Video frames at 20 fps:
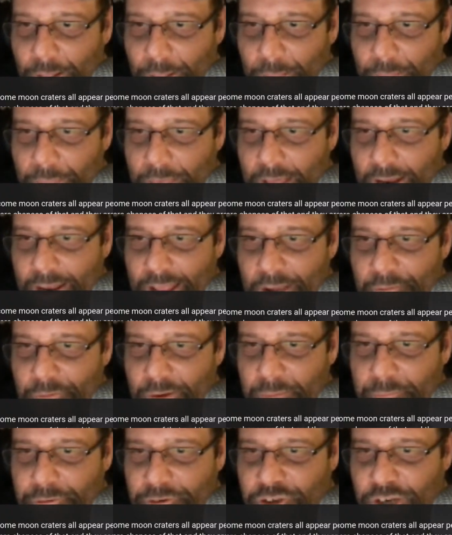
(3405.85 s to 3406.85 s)
That
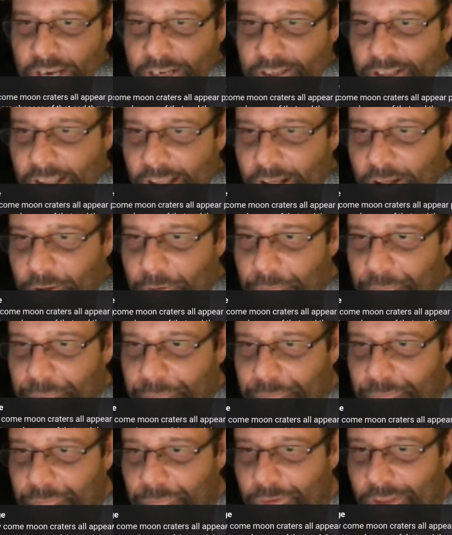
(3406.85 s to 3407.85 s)
every projectile
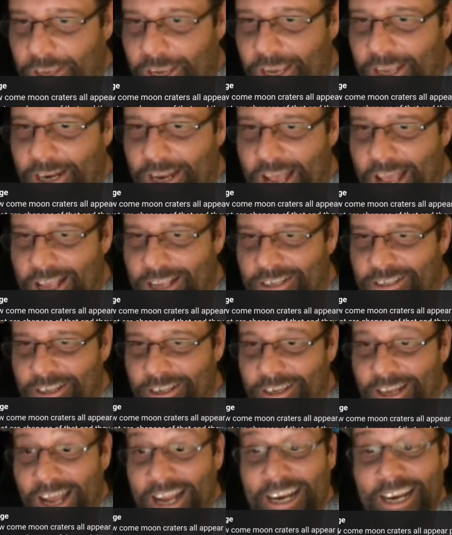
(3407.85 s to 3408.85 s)
hit as
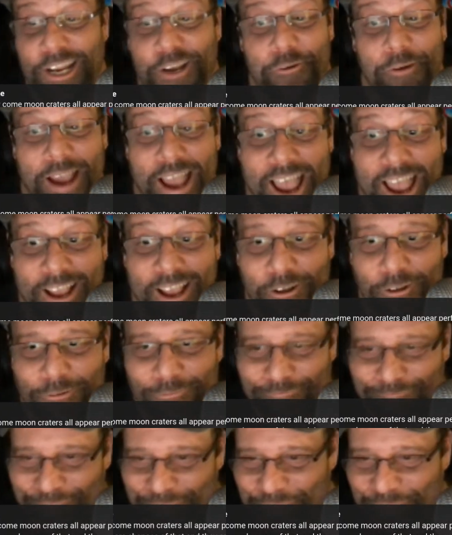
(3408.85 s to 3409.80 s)
90-degree angle?